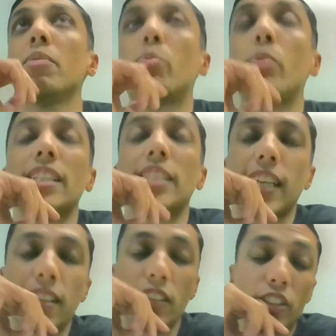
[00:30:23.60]
we
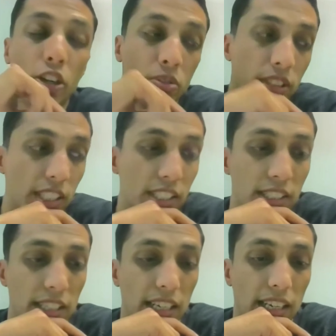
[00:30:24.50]
send
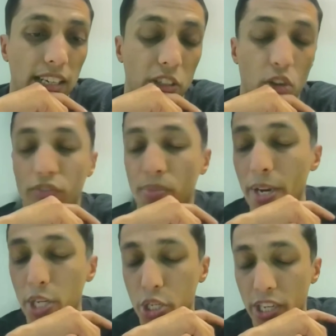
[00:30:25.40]
donors a
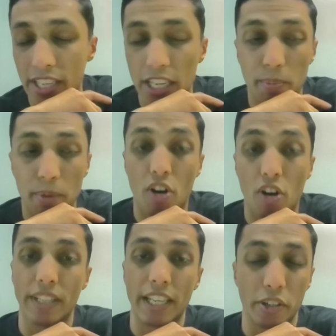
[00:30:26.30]
confirmation email
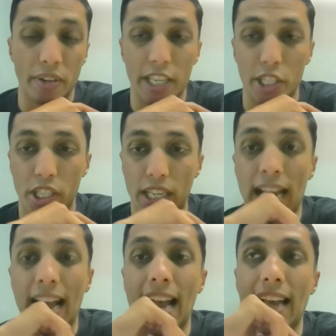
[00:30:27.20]
of their
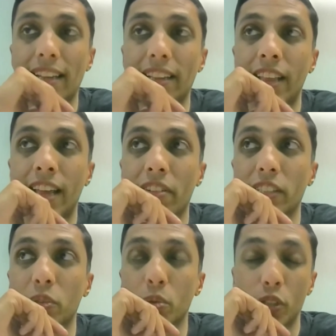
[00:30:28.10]
donation, and there
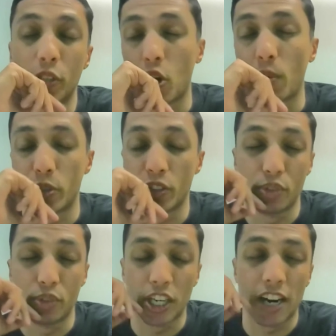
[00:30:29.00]
is also an option
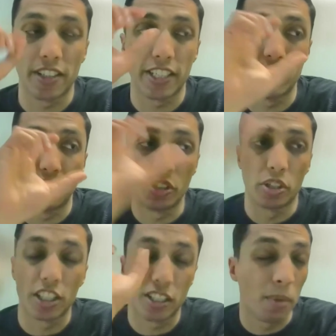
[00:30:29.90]
for charities to
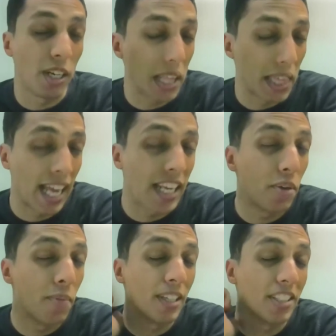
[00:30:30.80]
customize a
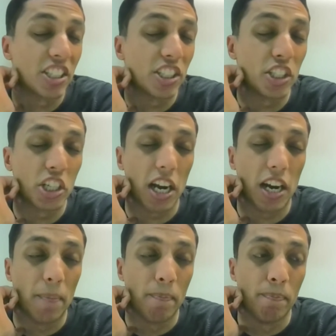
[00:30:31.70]
thank you message
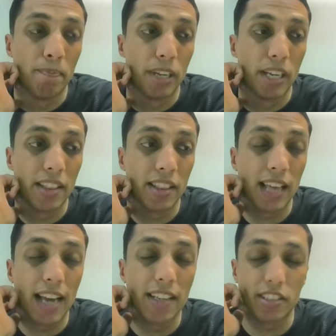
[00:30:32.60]
in
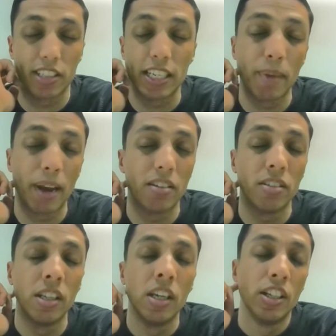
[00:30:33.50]
that email.
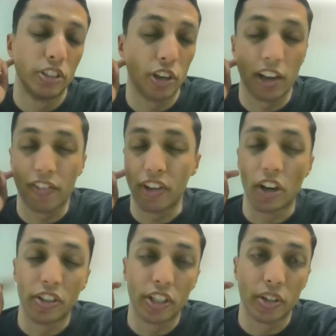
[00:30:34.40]
So if you
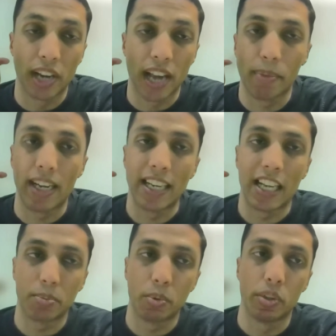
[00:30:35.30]
go to your campaign
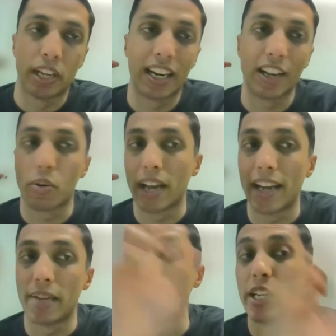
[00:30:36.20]
dashboard and click on
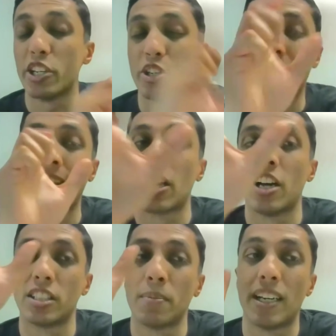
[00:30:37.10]
edit media, you can
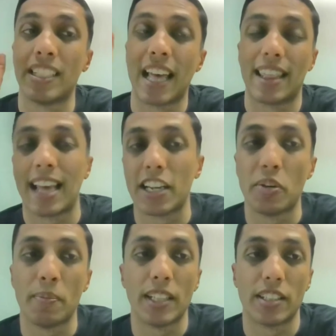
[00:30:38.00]
customize that
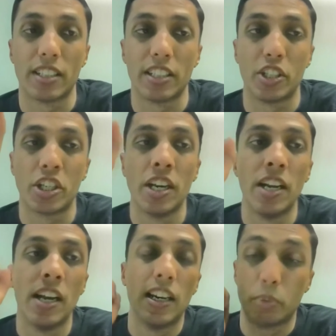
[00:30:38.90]
thank you message,
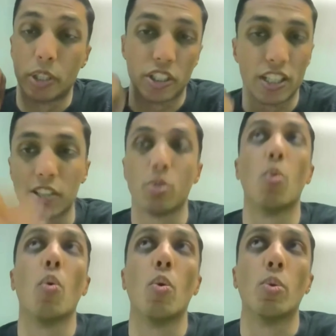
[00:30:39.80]
which is sent to
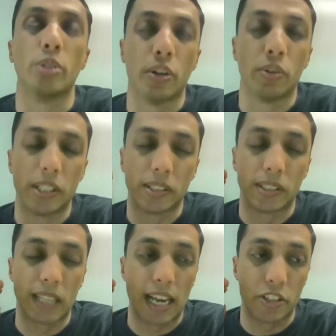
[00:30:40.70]
all
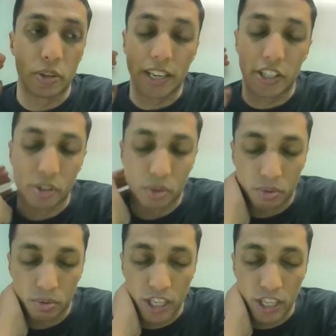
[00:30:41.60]
donors that donate to your
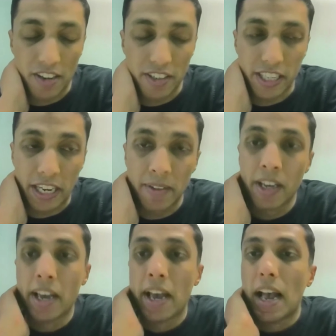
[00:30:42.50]

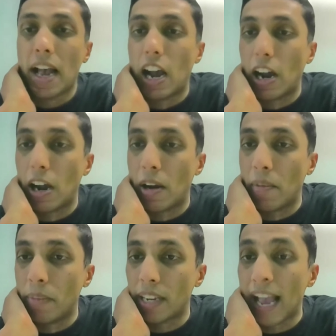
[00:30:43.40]
charity.
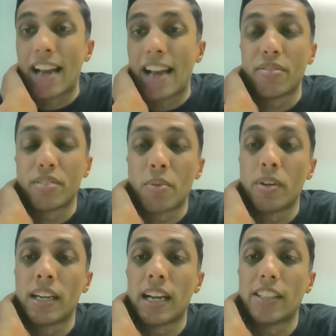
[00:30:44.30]
Yeah, and if
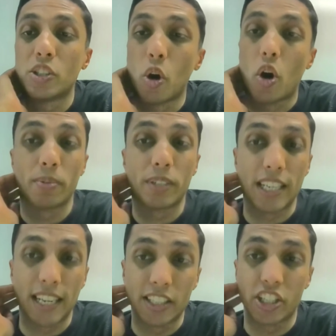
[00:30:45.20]
someone has not
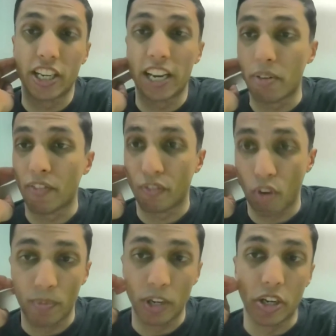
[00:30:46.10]
opted in to hearing
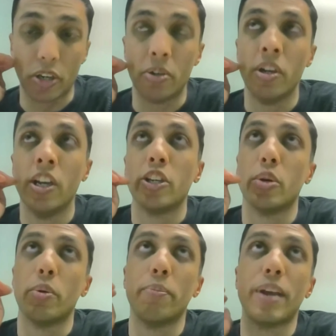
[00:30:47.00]
from you,
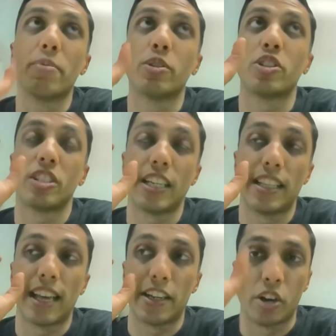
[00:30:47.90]
you'll be able to see
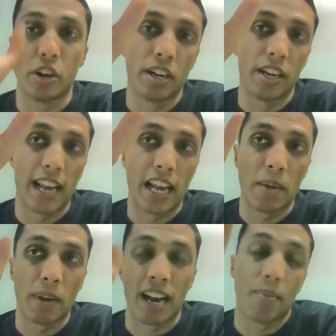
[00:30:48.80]
their donor
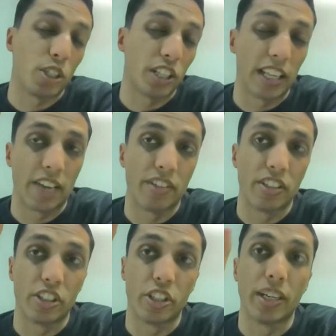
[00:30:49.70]
name and how much they've
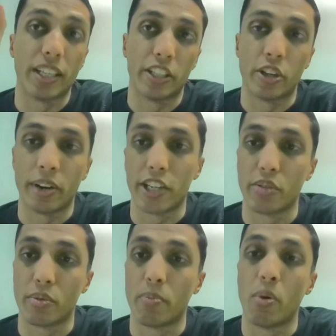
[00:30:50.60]
given to you in the
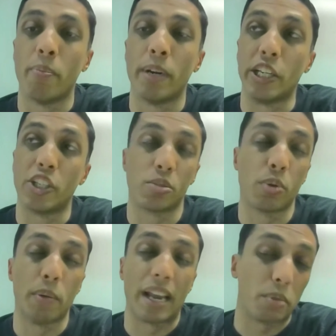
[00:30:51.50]
donation report, but you just
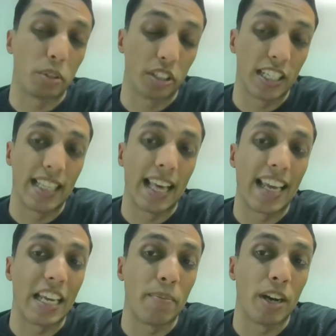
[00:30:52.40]
won't be able to see
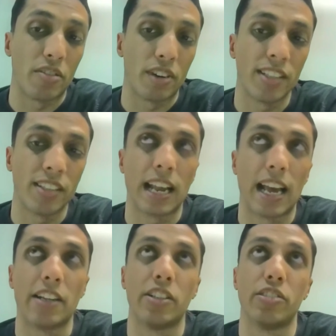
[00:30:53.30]
their email address.
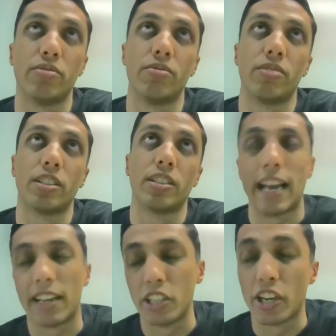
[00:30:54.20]
And
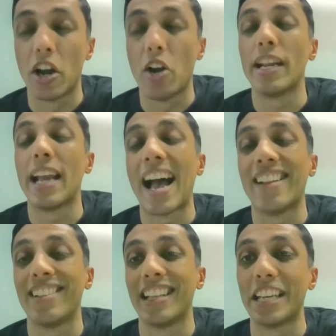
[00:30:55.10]
yeah, you can only
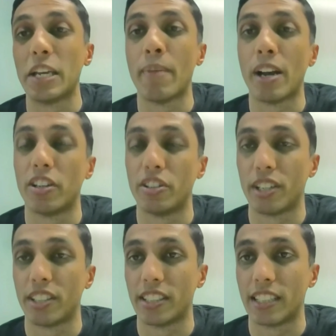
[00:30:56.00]
add the email
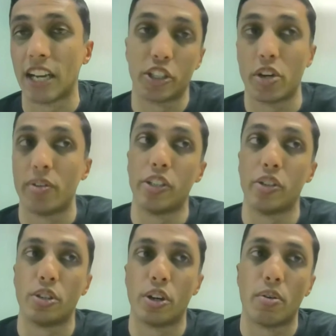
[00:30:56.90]
addresses that are shown in
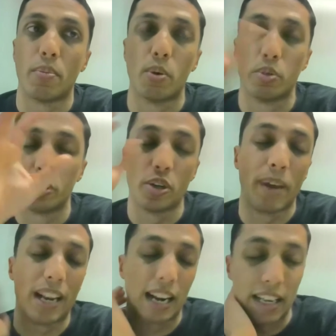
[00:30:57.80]
your donor report to your
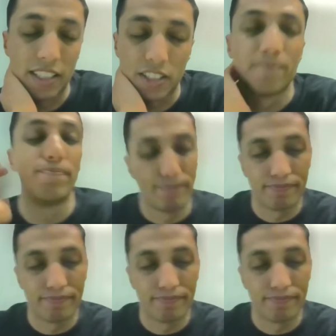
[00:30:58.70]
mailing list.